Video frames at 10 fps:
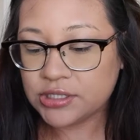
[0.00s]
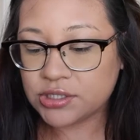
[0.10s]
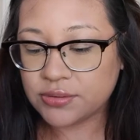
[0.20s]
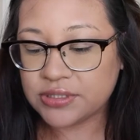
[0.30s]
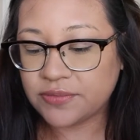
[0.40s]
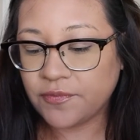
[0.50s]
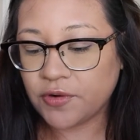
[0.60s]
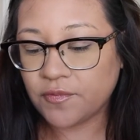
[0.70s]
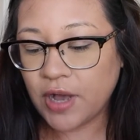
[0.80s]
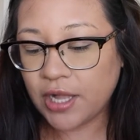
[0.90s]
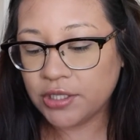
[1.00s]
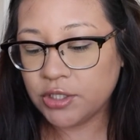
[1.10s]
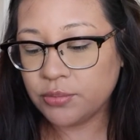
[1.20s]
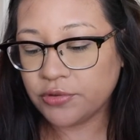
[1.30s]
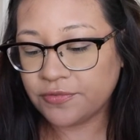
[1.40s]
So it's for
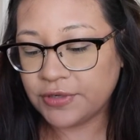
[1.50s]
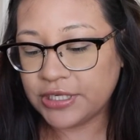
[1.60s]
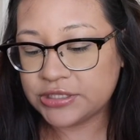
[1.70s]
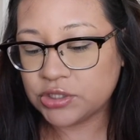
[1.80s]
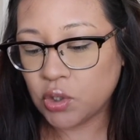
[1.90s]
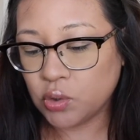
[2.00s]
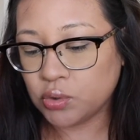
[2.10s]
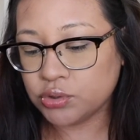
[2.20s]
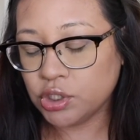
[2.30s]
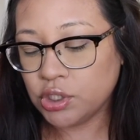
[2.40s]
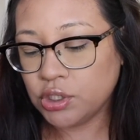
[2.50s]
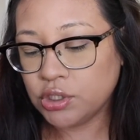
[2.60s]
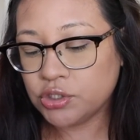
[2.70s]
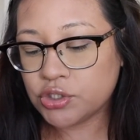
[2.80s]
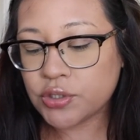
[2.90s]
volume, refresh, hold,
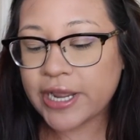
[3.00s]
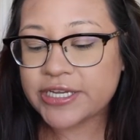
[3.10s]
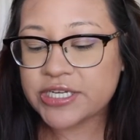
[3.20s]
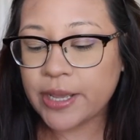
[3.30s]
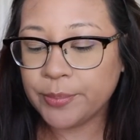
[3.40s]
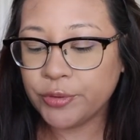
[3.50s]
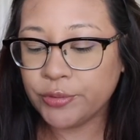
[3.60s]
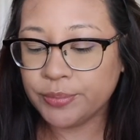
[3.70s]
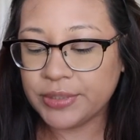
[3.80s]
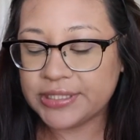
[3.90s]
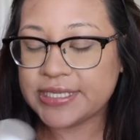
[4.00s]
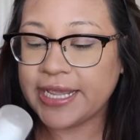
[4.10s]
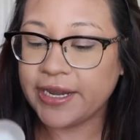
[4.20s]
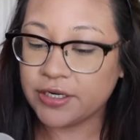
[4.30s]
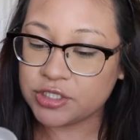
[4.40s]
dry shampoo meets
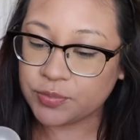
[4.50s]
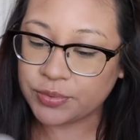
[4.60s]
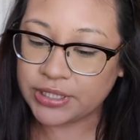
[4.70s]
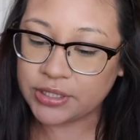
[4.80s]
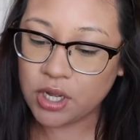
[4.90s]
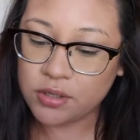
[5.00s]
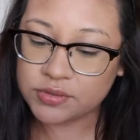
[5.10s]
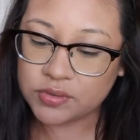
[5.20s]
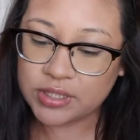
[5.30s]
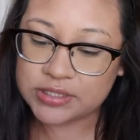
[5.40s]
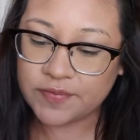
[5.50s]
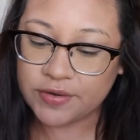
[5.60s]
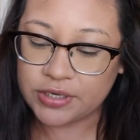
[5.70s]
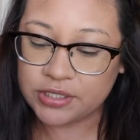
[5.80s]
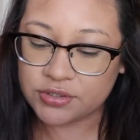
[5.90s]
hairspray. Oh, so that's
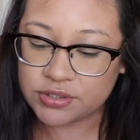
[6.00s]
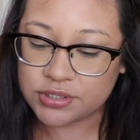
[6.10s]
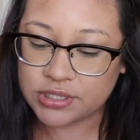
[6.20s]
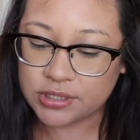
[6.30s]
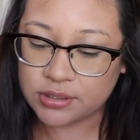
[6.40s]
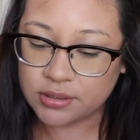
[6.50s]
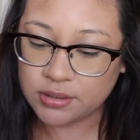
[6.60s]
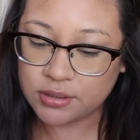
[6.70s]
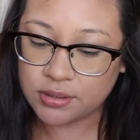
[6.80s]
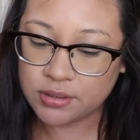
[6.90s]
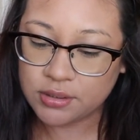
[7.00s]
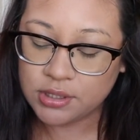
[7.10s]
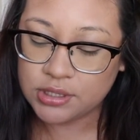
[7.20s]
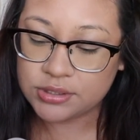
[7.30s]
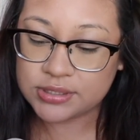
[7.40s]
very interesting.
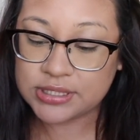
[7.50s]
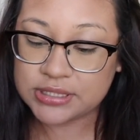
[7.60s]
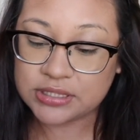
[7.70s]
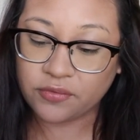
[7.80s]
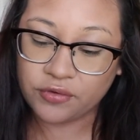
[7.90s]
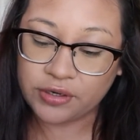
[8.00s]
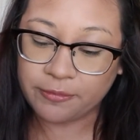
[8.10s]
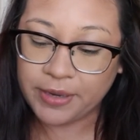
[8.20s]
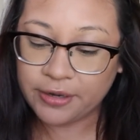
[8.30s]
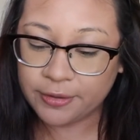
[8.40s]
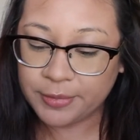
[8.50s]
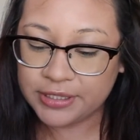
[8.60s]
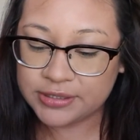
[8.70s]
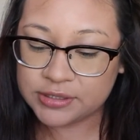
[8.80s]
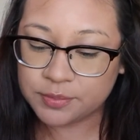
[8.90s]
So it states it's free of
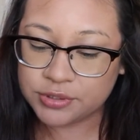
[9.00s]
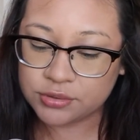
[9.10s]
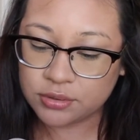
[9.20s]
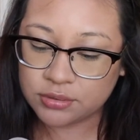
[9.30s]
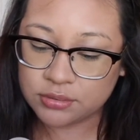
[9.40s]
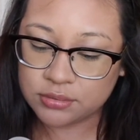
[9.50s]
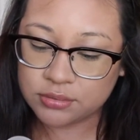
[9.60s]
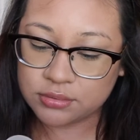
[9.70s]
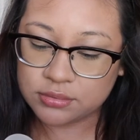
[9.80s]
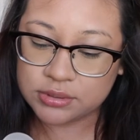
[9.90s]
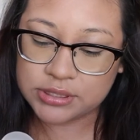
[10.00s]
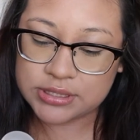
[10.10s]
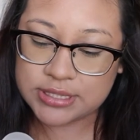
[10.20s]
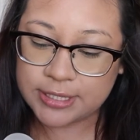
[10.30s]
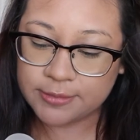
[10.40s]
parabens,
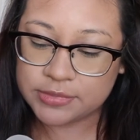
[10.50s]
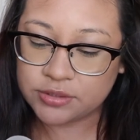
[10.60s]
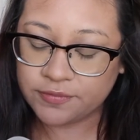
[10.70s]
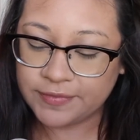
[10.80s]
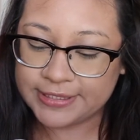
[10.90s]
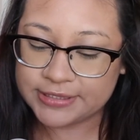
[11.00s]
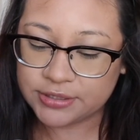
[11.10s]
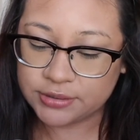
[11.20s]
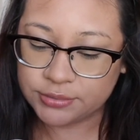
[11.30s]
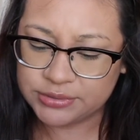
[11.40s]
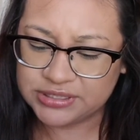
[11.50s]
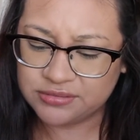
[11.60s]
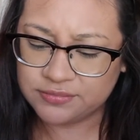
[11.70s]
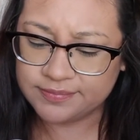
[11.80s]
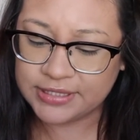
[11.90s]
petroleum, sulfates,
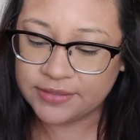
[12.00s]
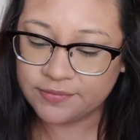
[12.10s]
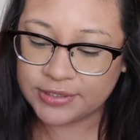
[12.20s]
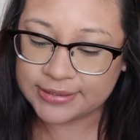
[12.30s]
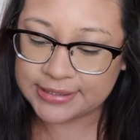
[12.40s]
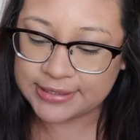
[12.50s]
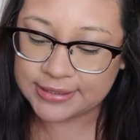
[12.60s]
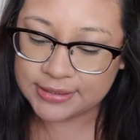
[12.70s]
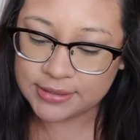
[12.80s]
gluten, vegan friendly,